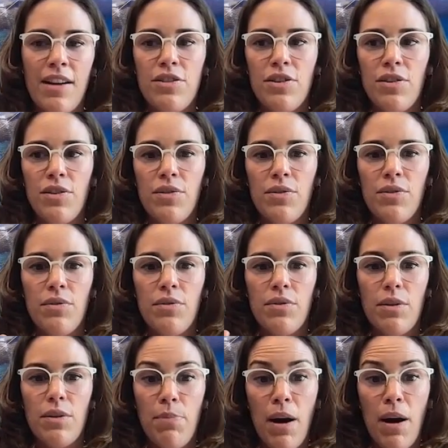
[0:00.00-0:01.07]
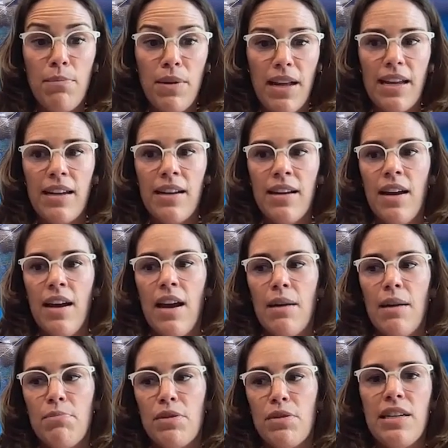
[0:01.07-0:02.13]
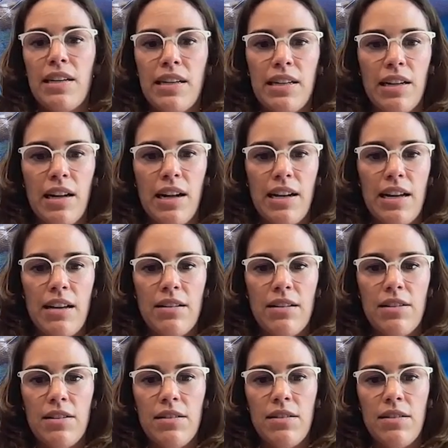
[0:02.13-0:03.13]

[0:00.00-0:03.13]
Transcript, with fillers: to the public, and particularly